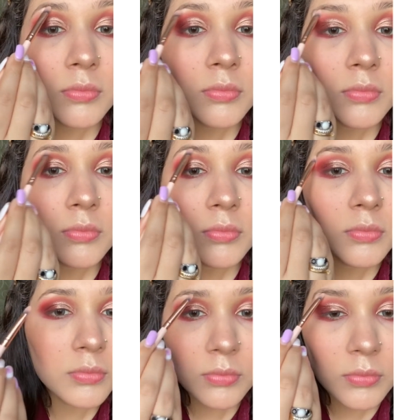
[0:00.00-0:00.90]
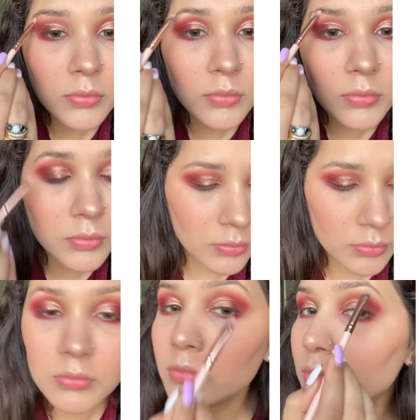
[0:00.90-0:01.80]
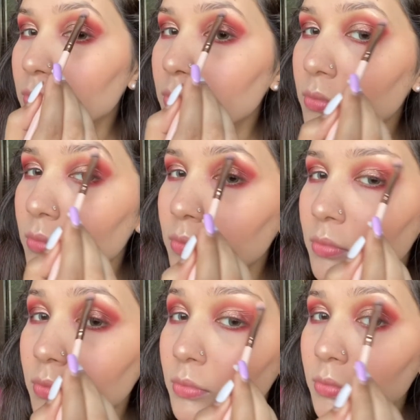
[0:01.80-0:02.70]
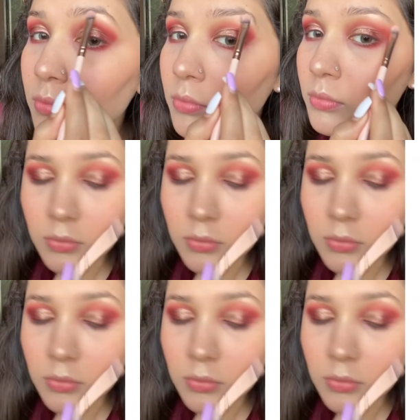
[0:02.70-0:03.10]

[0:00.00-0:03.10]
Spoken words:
Nothing is said.